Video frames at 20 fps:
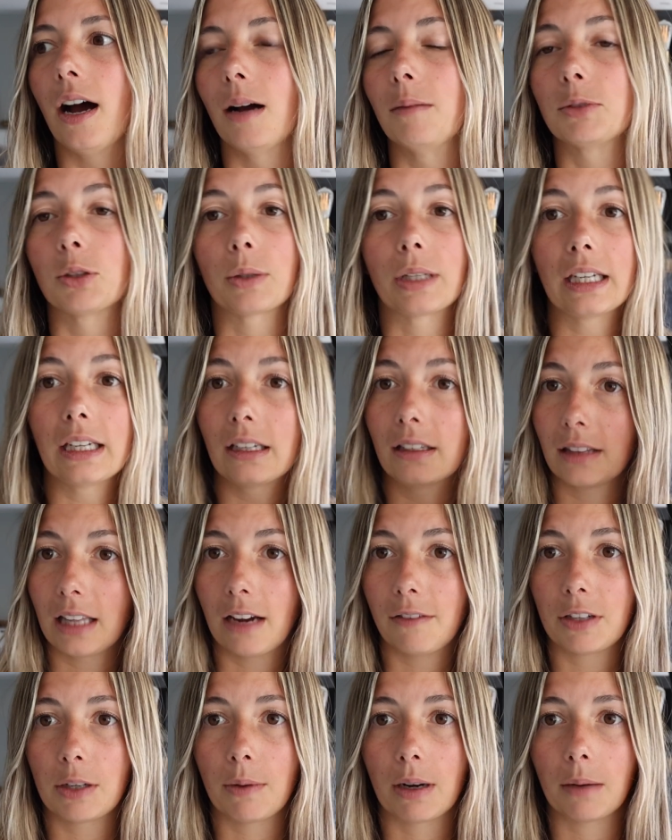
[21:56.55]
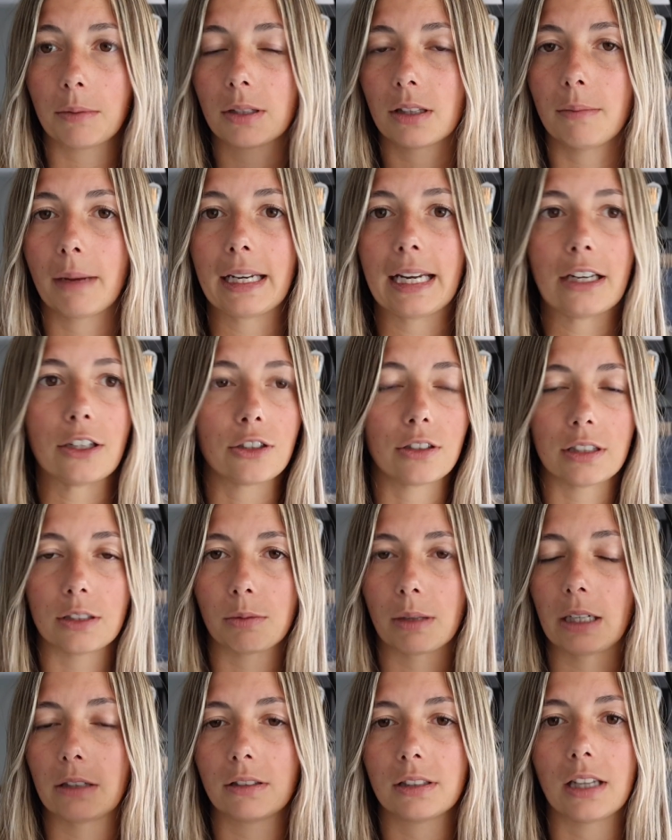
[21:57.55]
So he left. He went up to the main entrance,
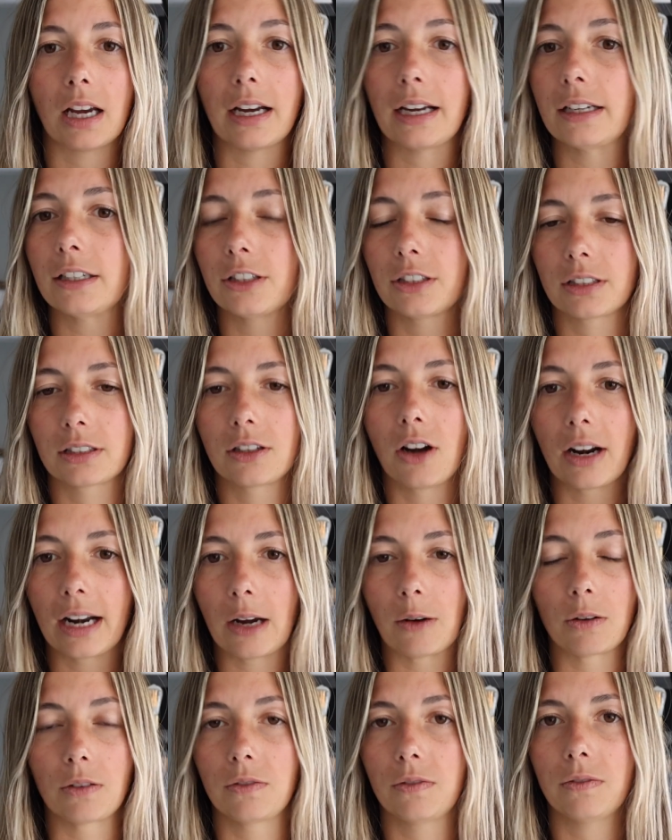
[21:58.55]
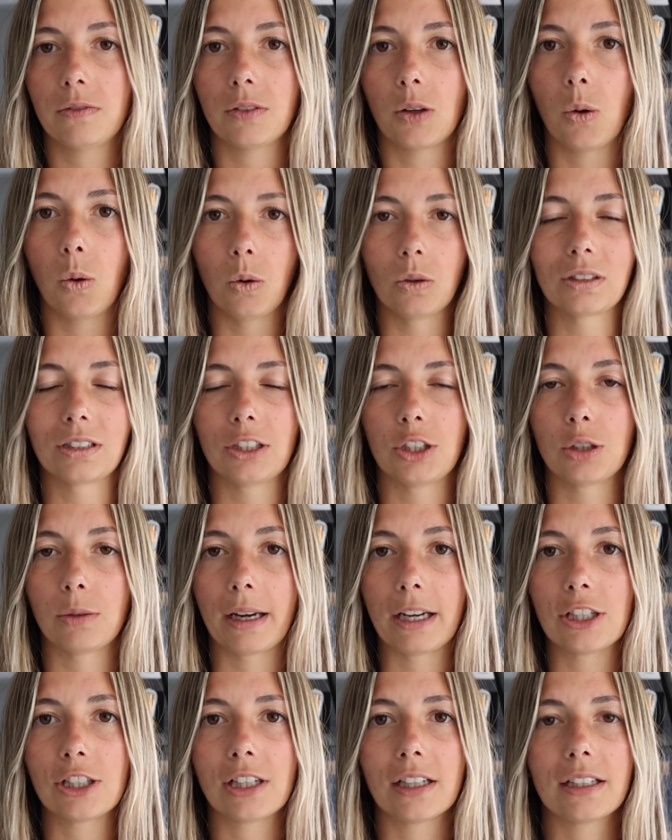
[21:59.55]
went outside, just got out of the whole
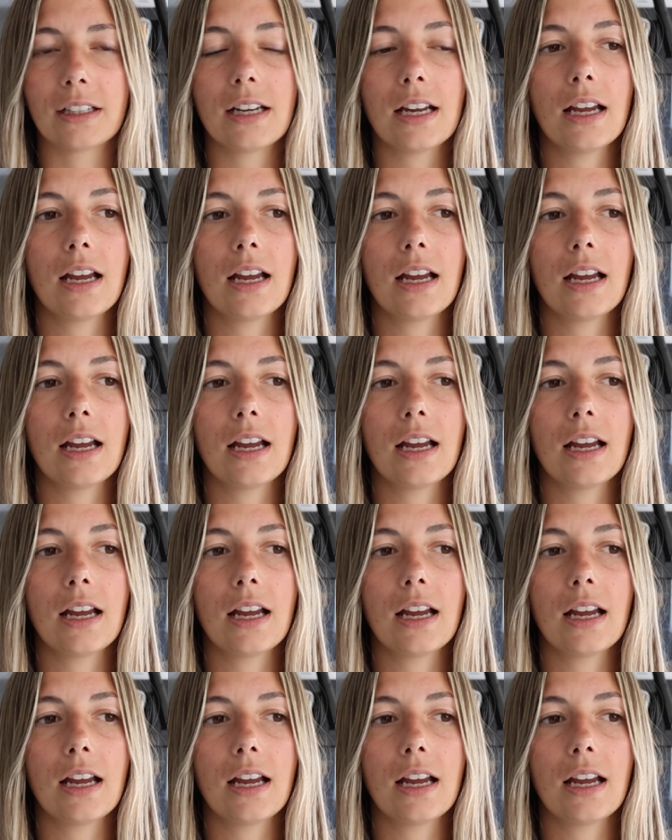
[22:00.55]
situation.